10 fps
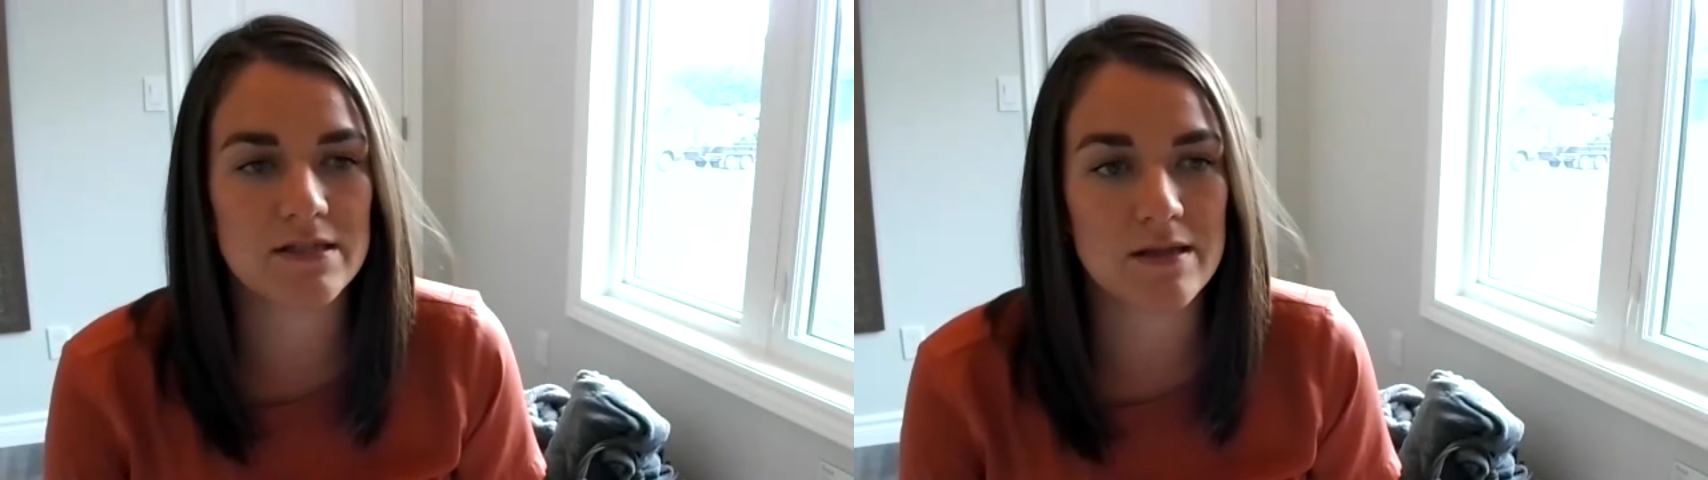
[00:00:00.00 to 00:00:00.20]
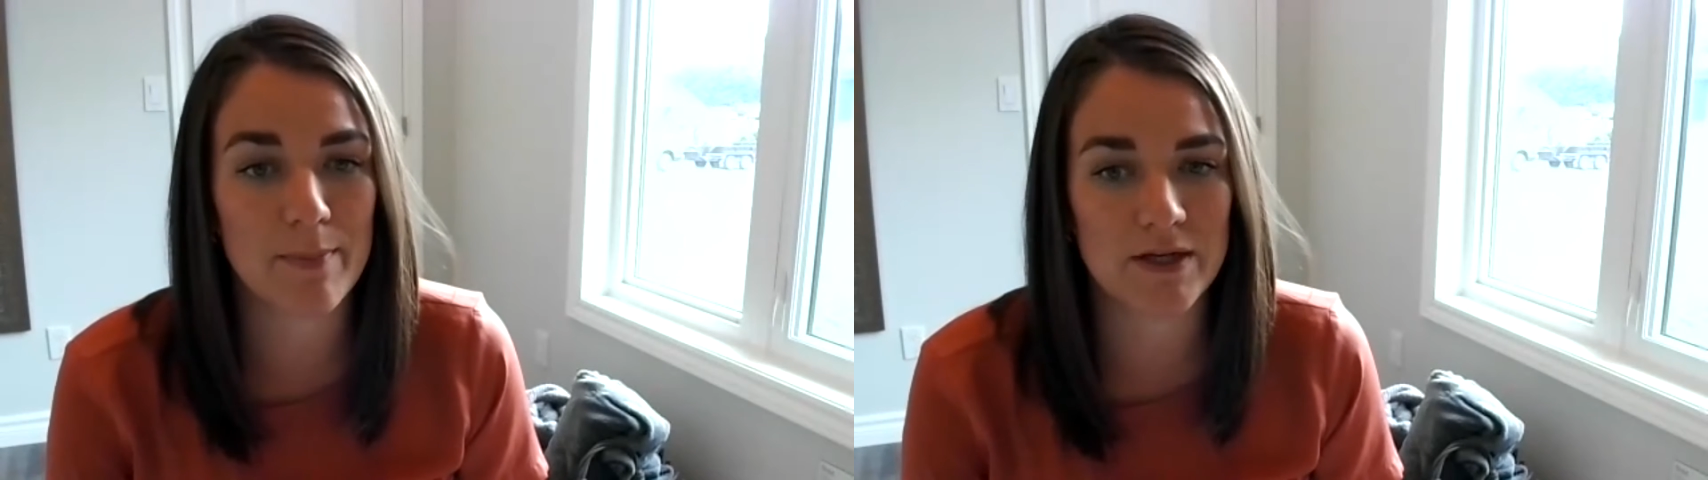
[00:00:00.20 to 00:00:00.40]

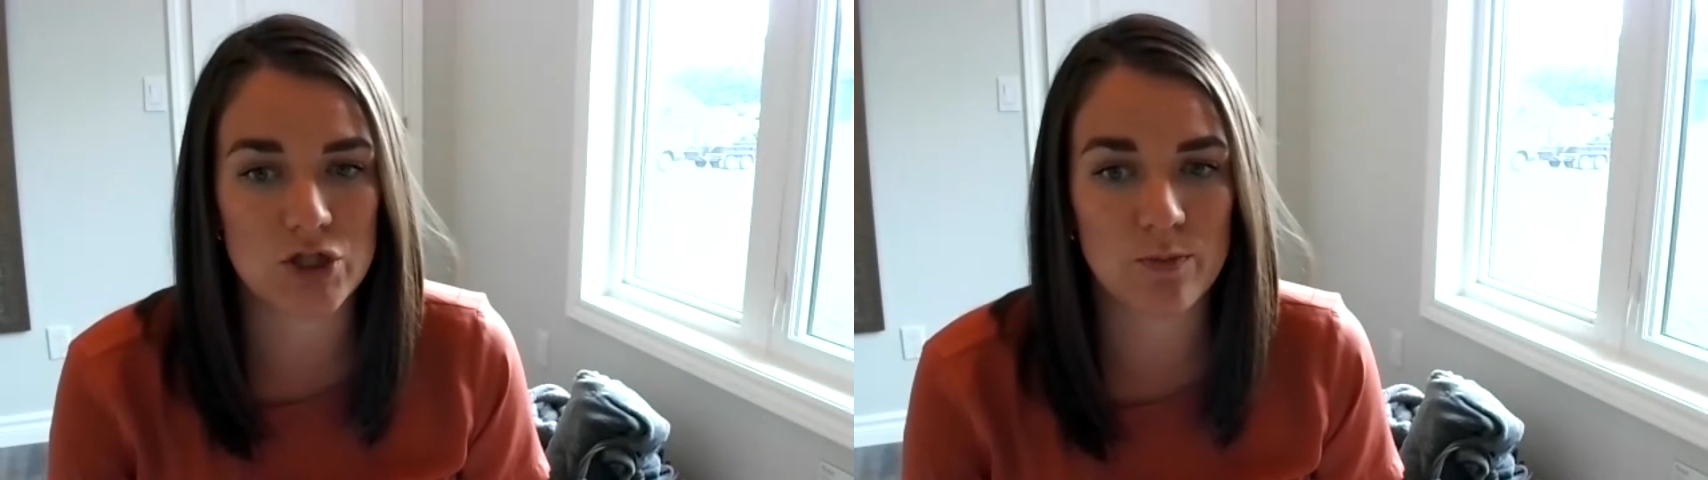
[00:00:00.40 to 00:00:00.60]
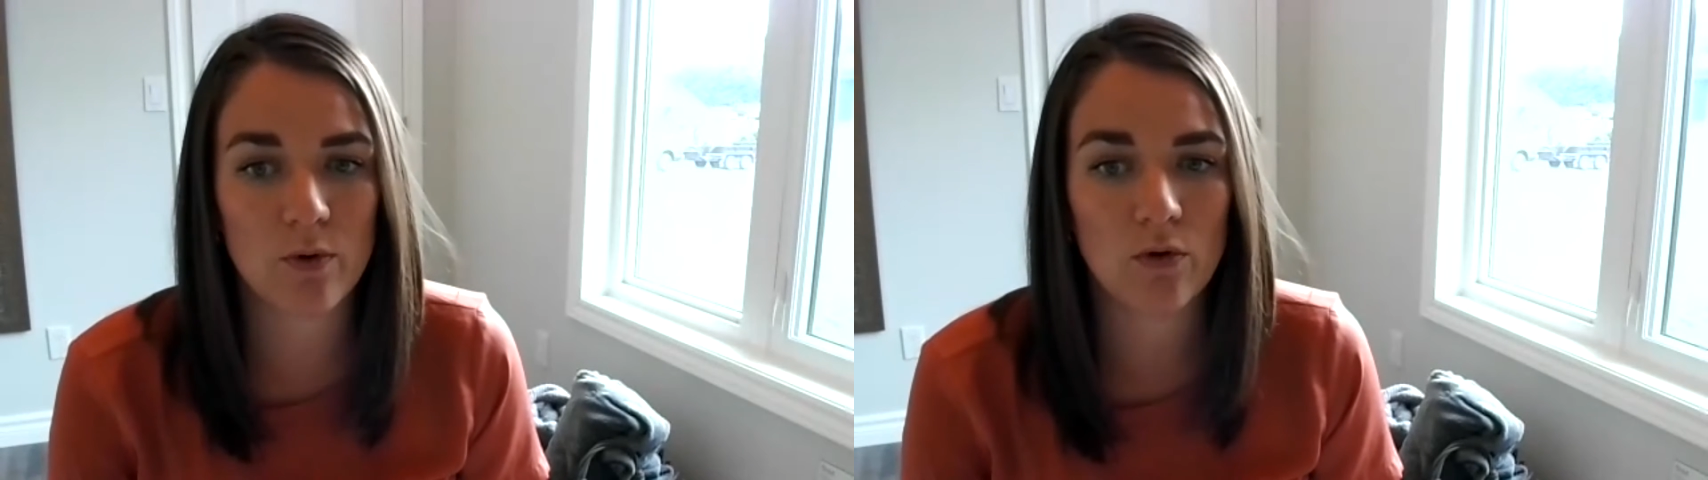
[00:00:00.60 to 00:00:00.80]
the
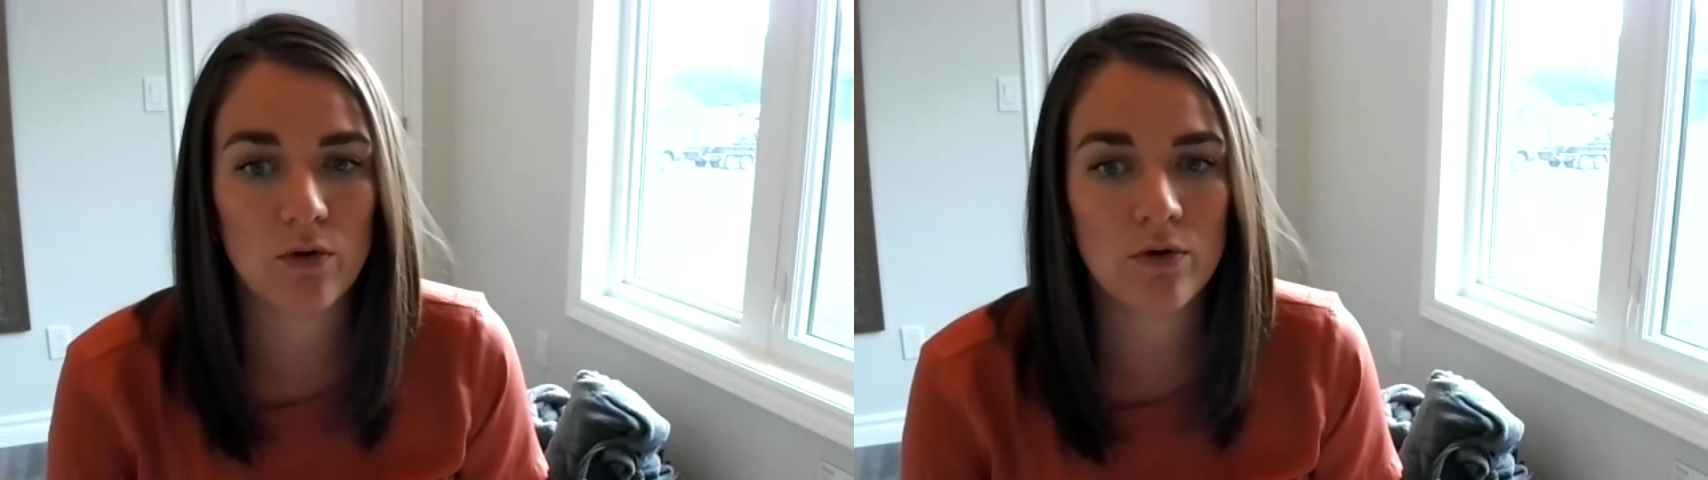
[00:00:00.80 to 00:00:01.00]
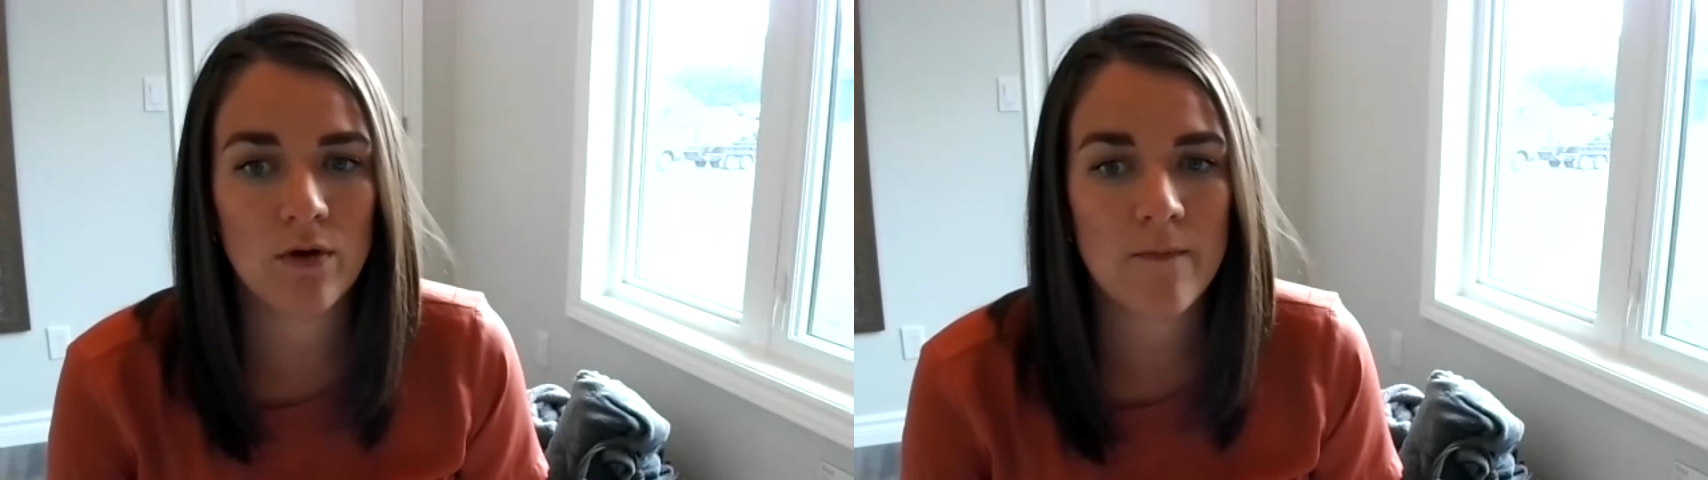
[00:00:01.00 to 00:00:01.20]
bungee
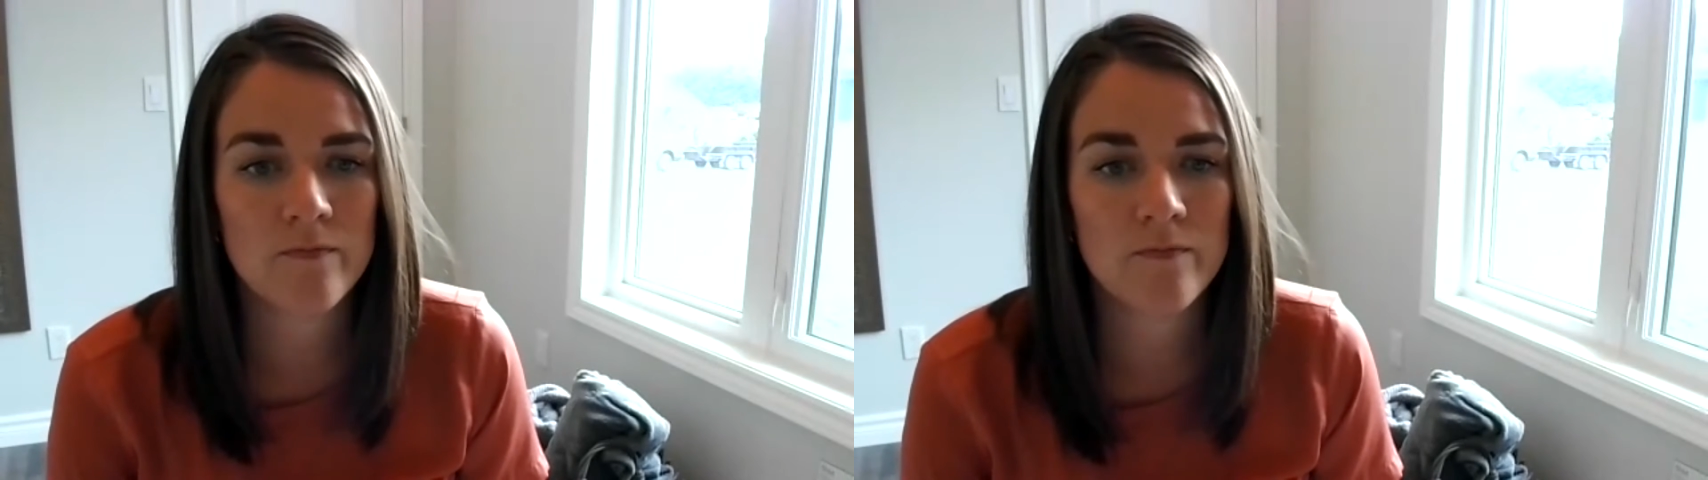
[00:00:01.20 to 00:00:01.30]
pole.